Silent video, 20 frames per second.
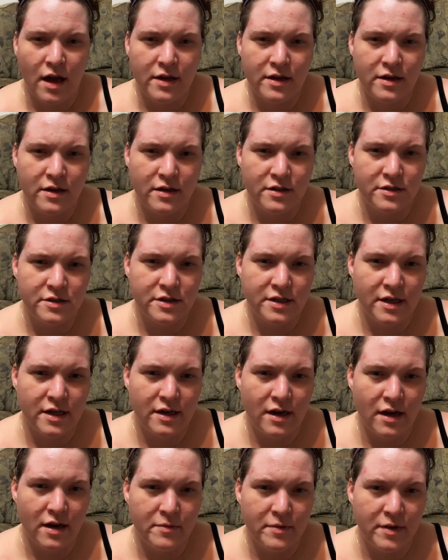I didn't
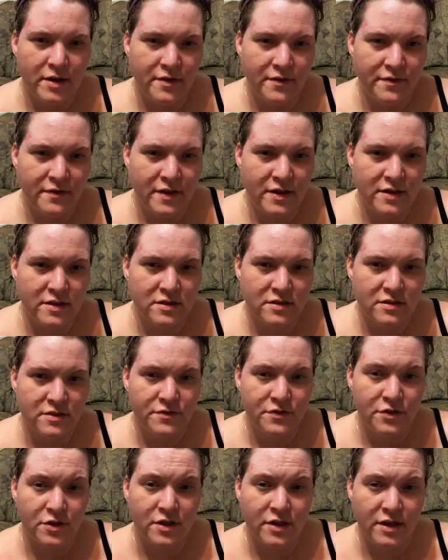understand how to
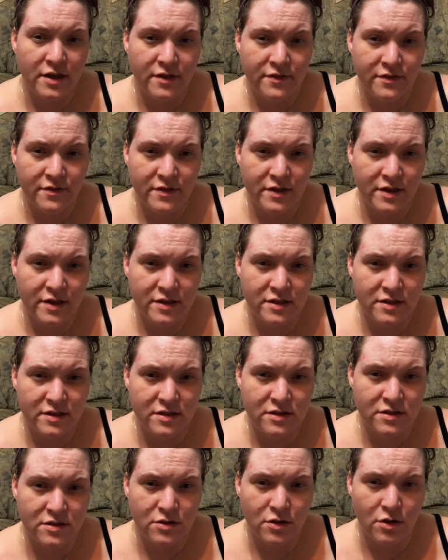manifest
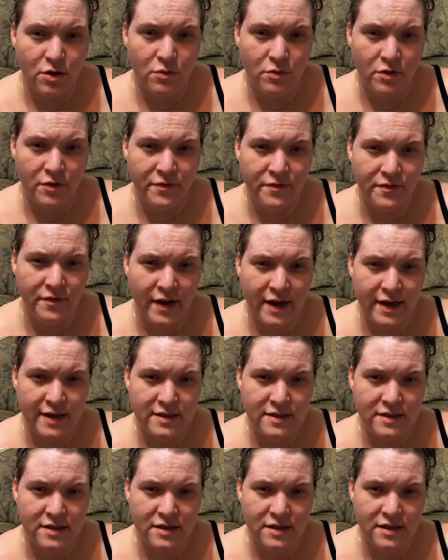forgiveness, so
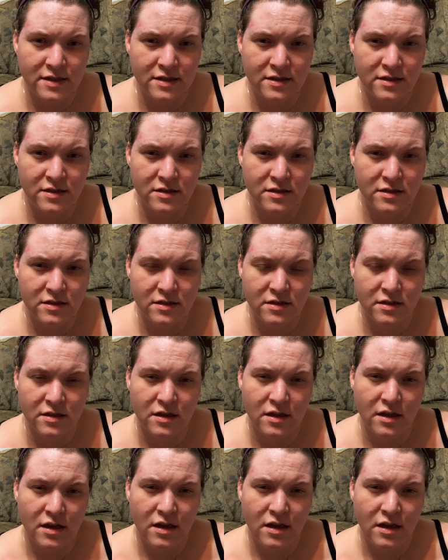revise it